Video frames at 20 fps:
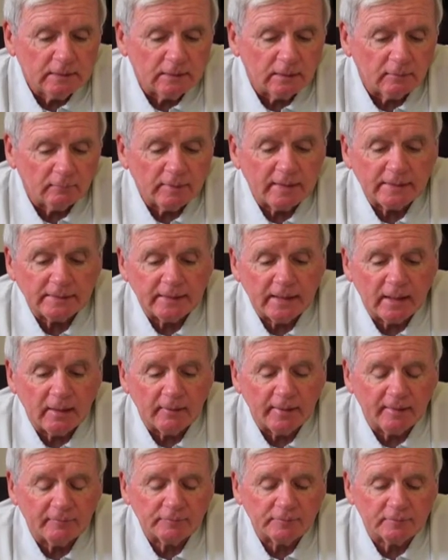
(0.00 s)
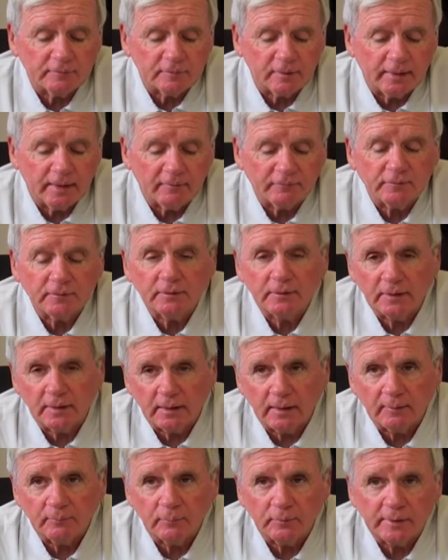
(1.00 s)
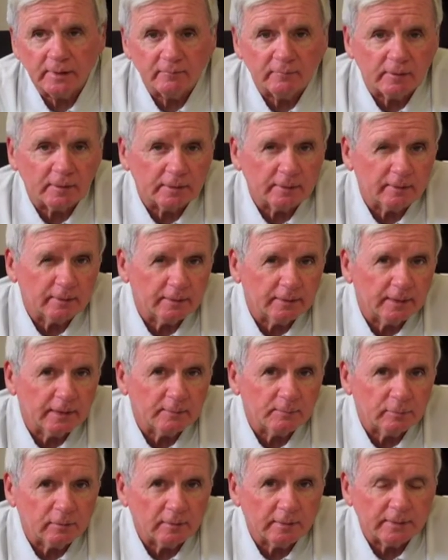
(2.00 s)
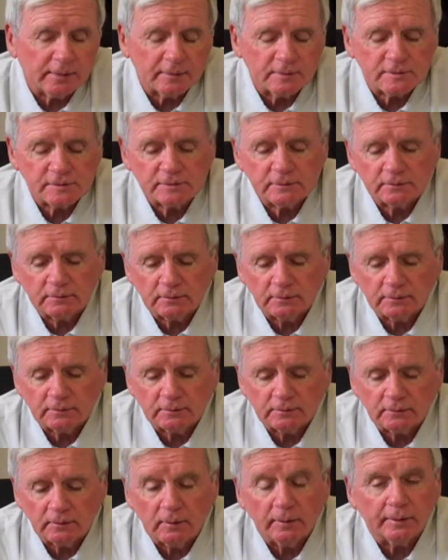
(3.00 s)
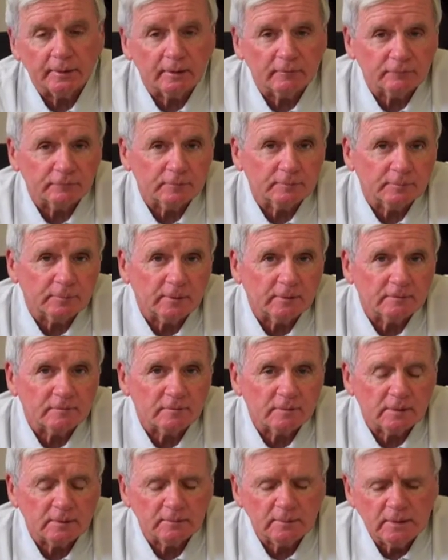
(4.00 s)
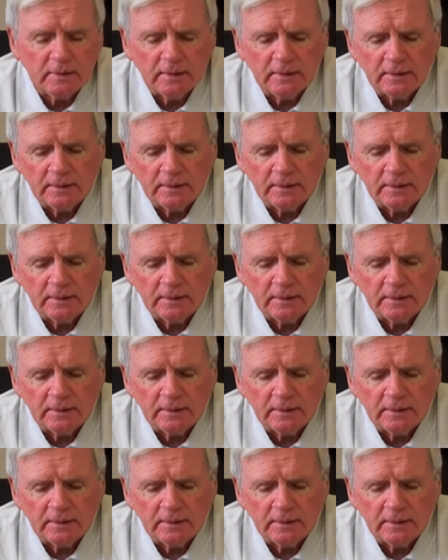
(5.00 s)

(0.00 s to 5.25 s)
And right now, after camp, we have 108 players on our football team.